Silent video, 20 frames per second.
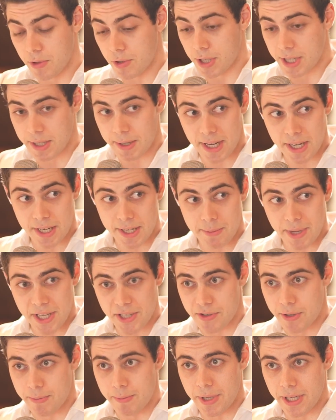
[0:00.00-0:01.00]
you look at any
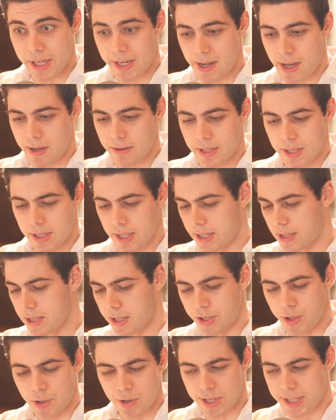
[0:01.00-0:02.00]
mainstream media outlet like the
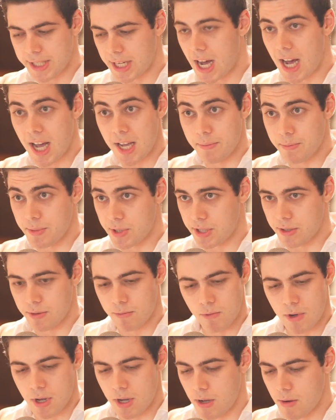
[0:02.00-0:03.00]
New York Times,
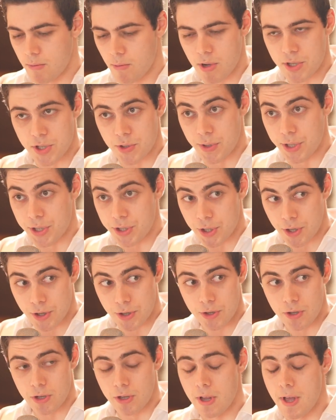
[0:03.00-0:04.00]
Wall Street
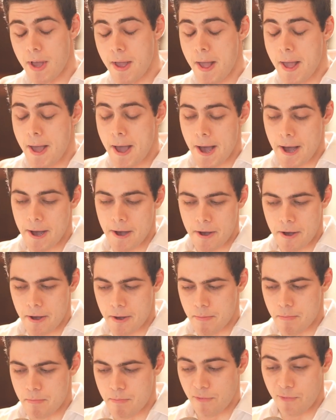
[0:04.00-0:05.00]
Journal,
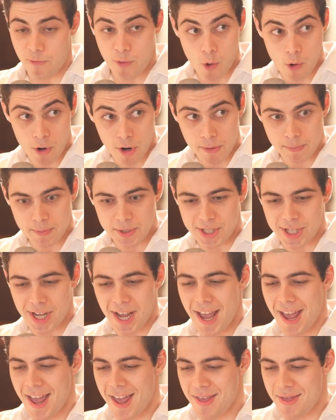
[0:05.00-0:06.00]
Forbes,
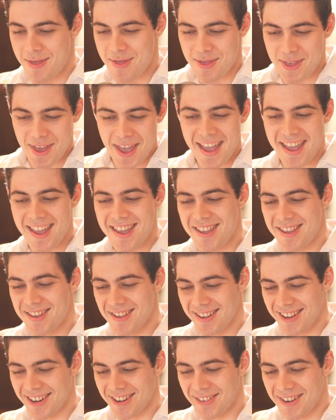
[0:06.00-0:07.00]
they
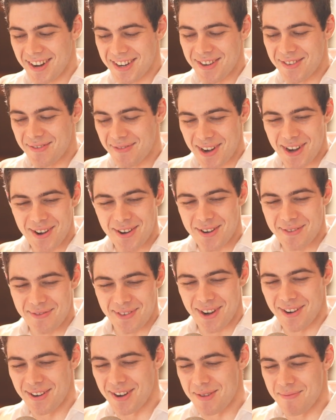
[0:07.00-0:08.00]
created very,
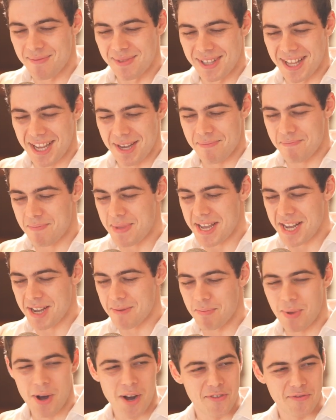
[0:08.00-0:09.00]
very like
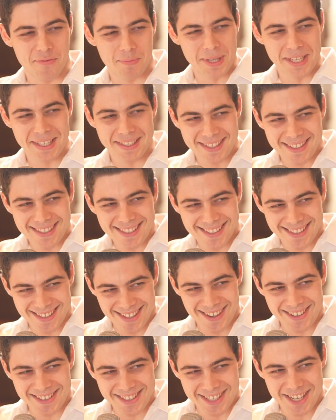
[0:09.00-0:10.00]
big puff pieces
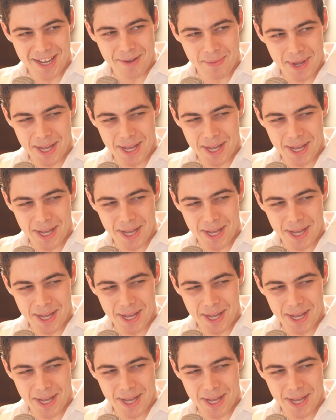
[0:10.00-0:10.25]
on Sam